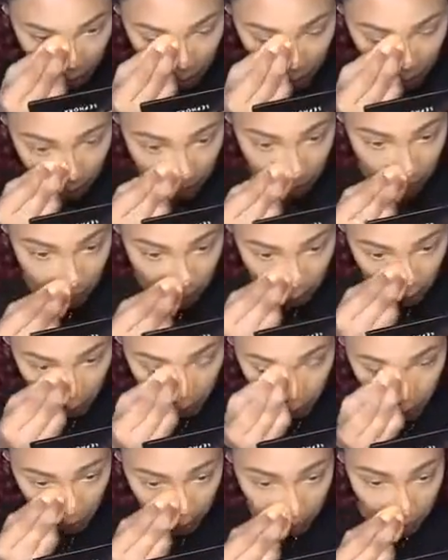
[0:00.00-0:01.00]
I'm just
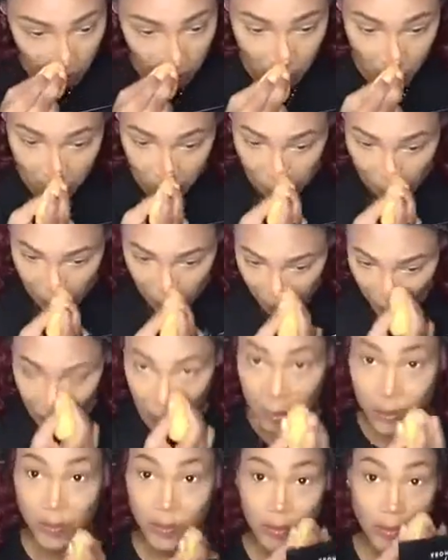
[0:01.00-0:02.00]
finishing up
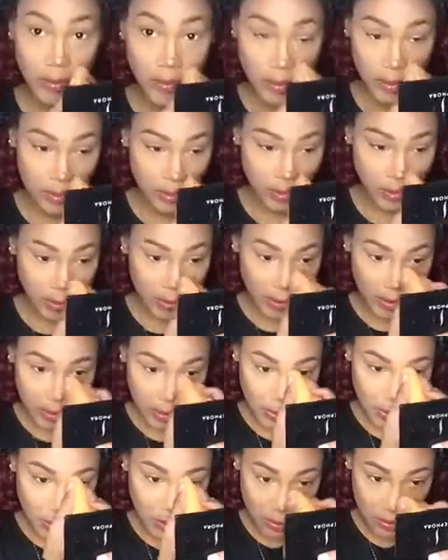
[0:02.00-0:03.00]

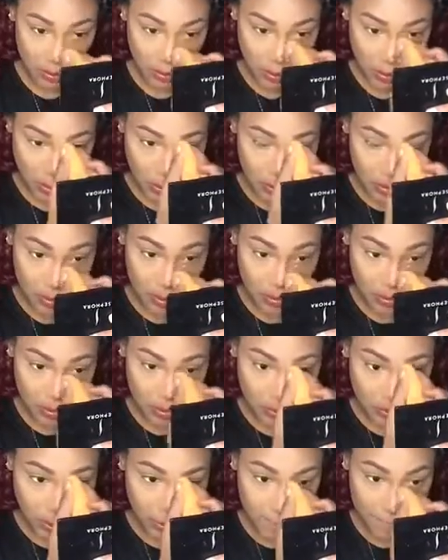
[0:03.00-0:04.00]
my nose
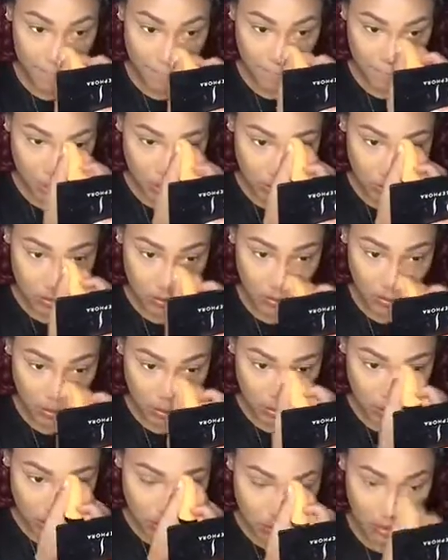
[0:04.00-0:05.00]
contour right here.
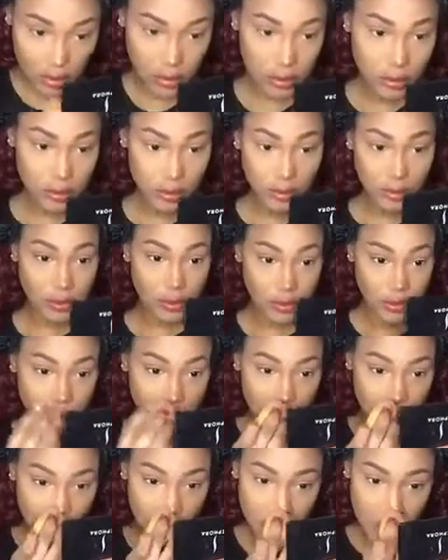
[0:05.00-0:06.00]
Then after
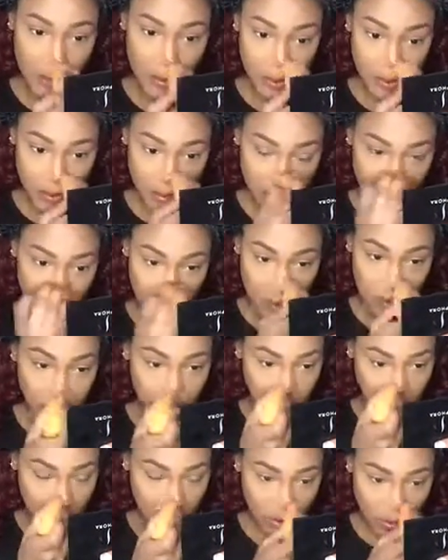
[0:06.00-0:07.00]
I'm finishing
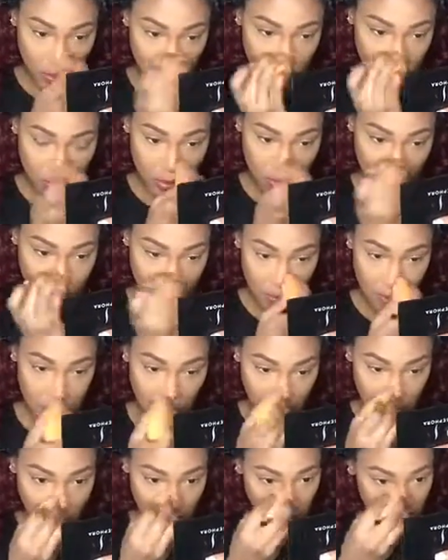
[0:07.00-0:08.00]
up blending
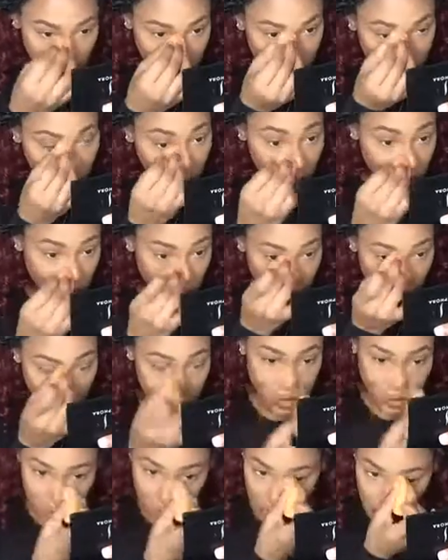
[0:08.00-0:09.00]
this out,
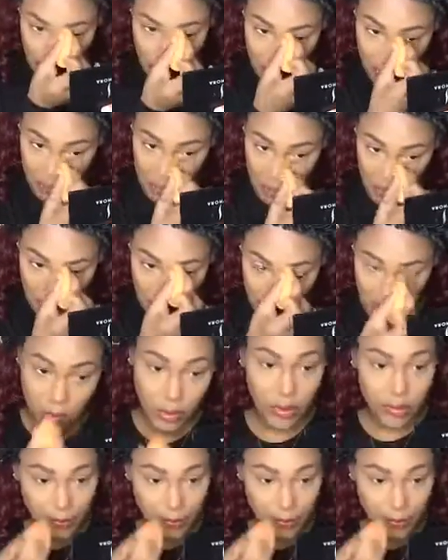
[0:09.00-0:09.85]
I'm going to go